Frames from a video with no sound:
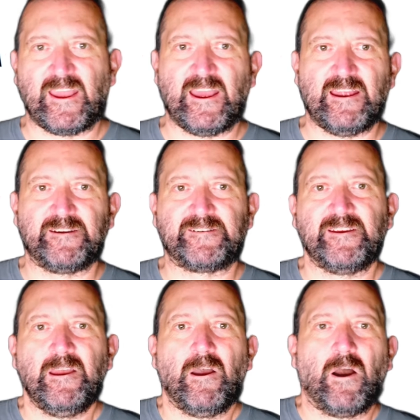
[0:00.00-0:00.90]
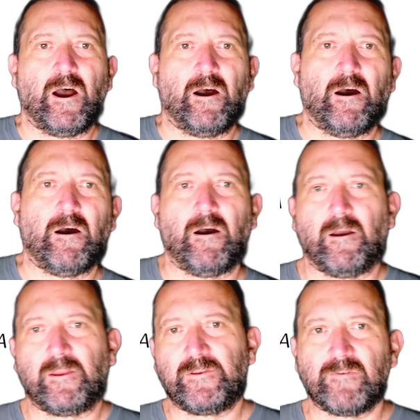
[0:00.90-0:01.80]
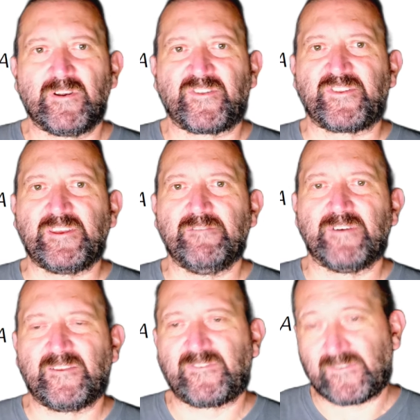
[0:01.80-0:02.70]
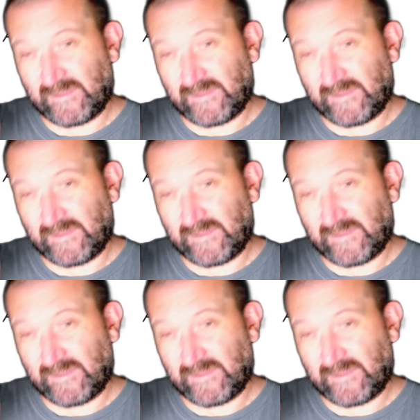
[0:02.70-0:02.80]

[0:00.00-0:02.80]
and you will see that